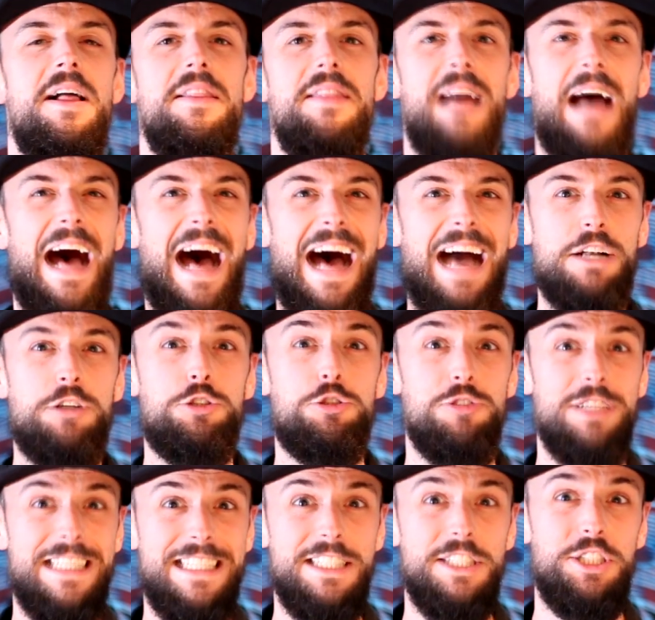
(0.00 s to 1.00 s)
the
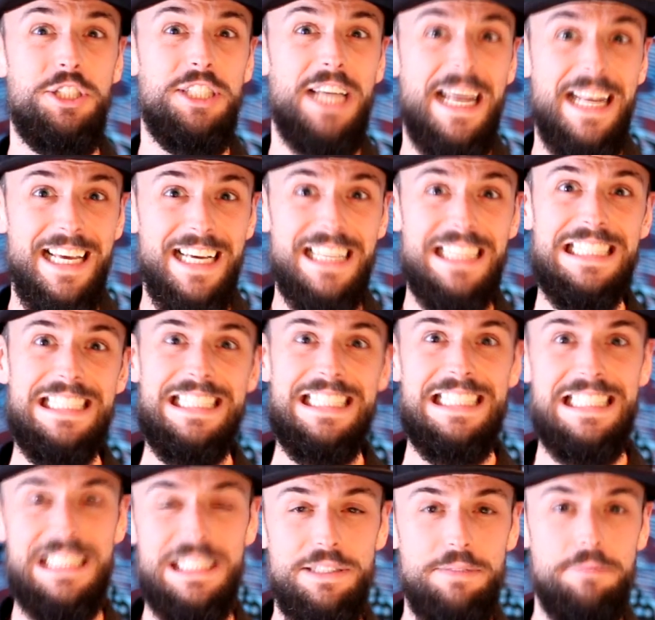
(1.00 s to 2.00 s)
adrenergic
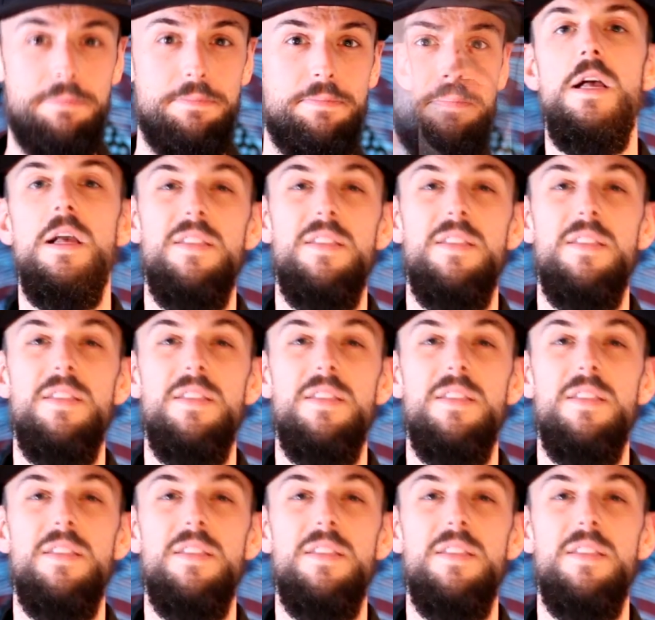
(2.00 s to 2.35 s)
system,